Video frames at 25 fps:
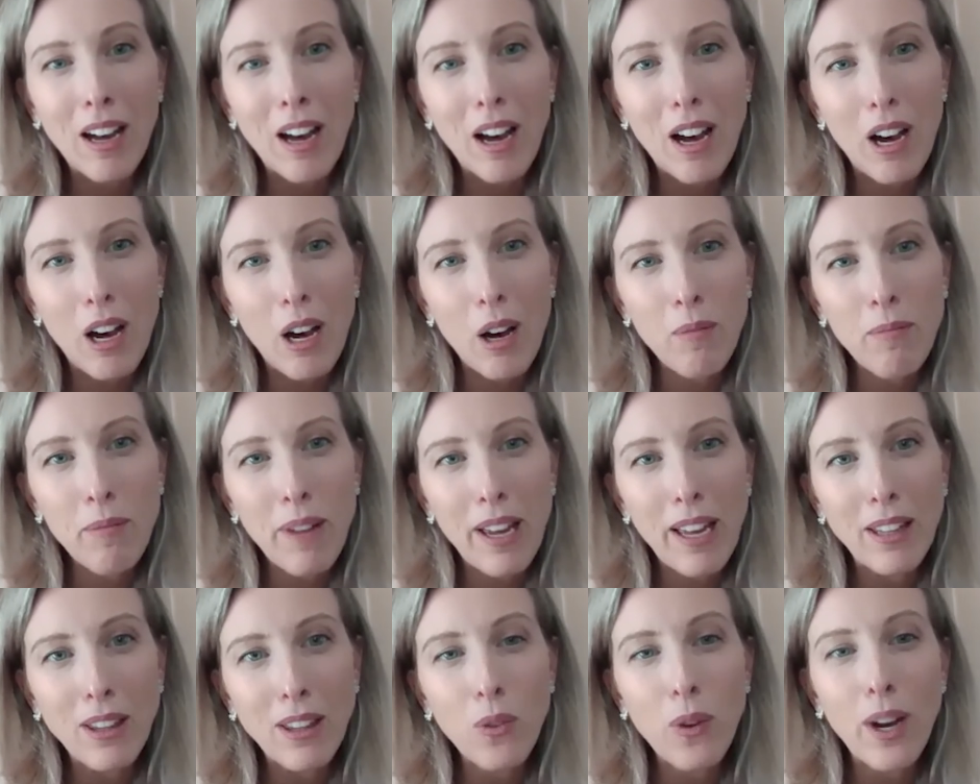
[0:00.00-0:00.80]

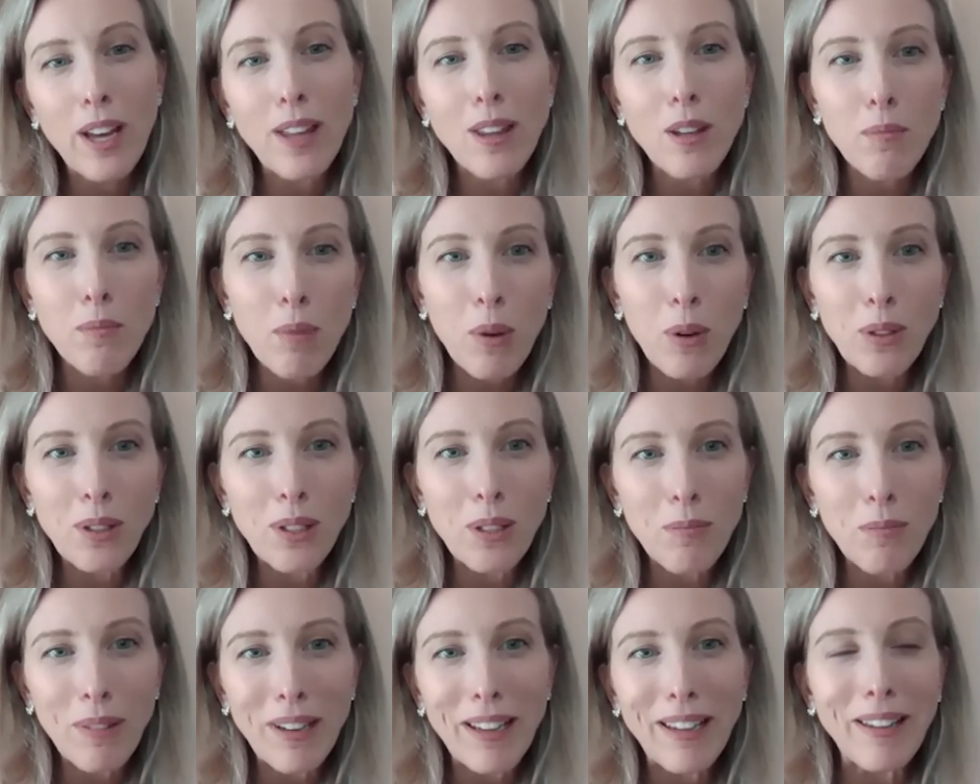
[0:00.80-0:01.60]
In the way that
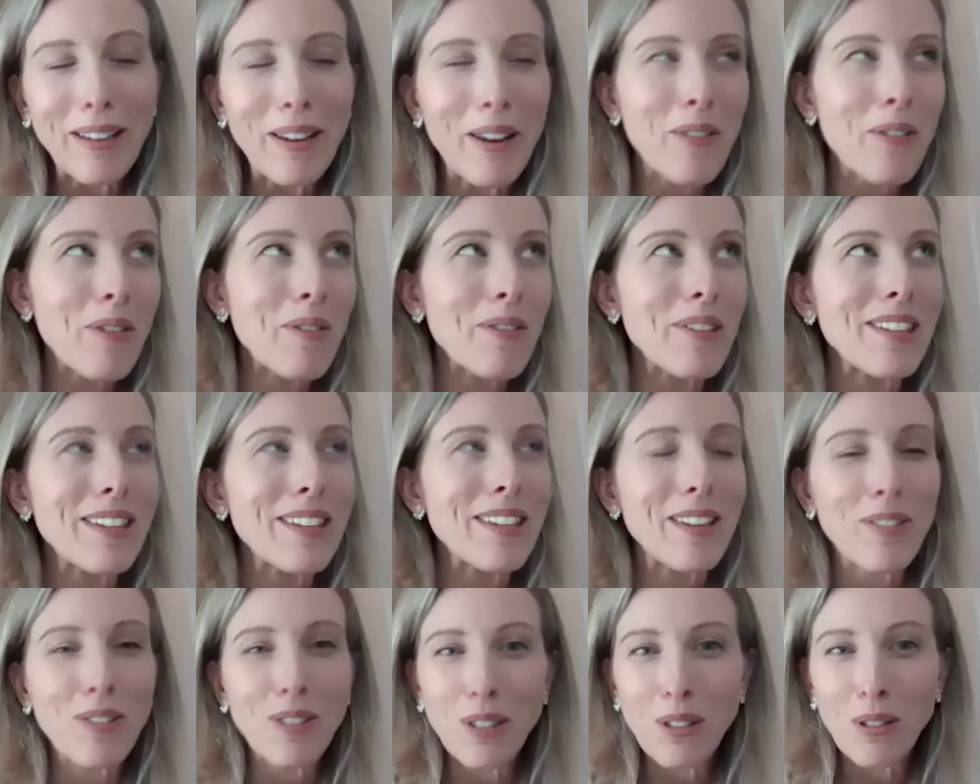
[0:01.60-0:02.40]
possibly, you know, when we
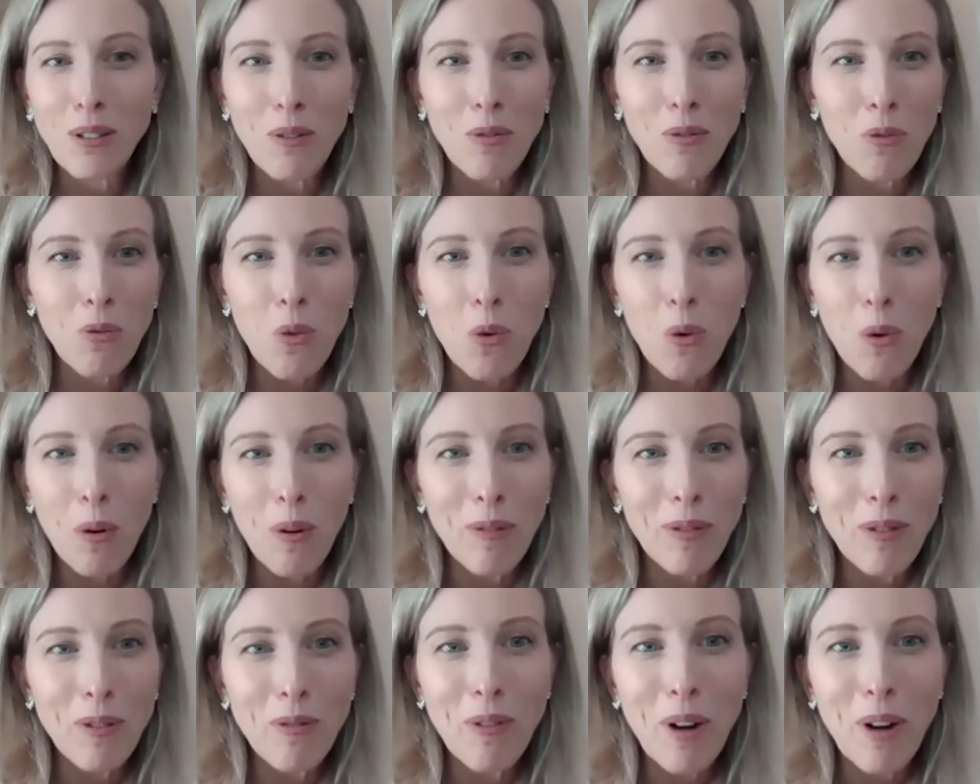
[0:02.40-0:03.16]
think of the sort of War of the